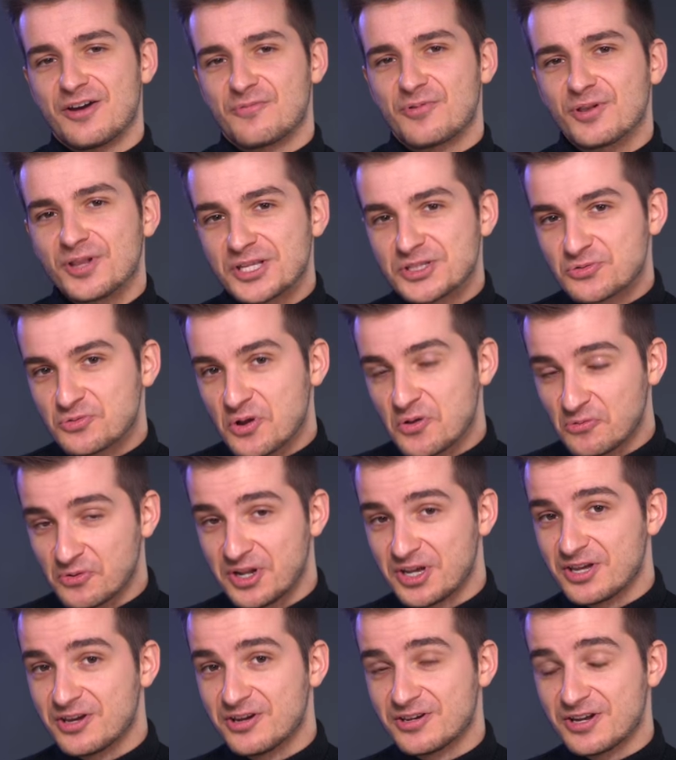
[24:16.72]
Apparently it's really,
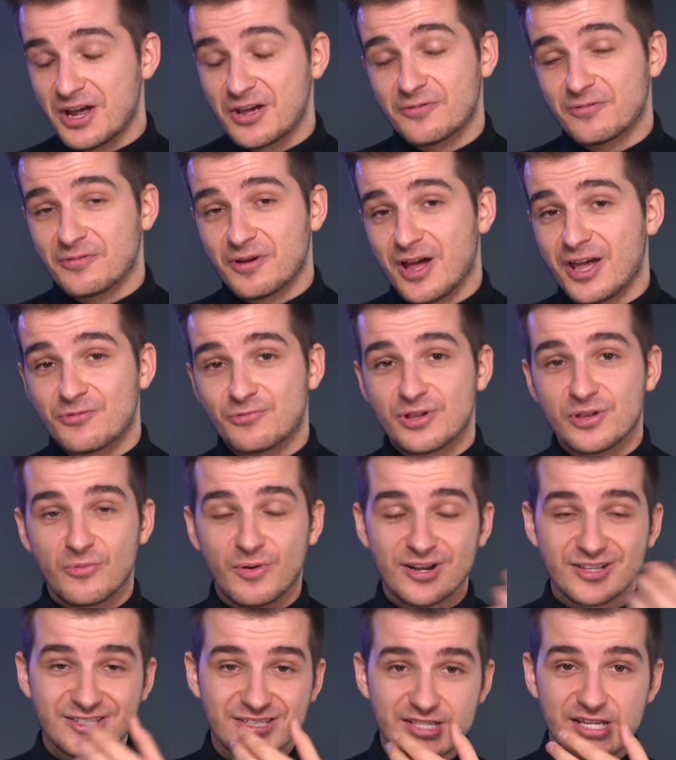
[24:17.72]
really good. I, I really
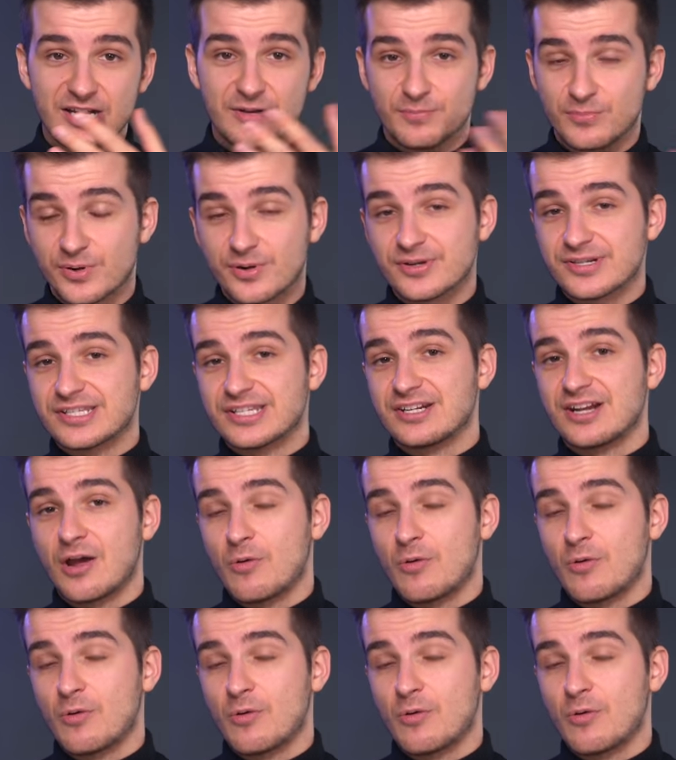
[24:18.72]
want to see it in person.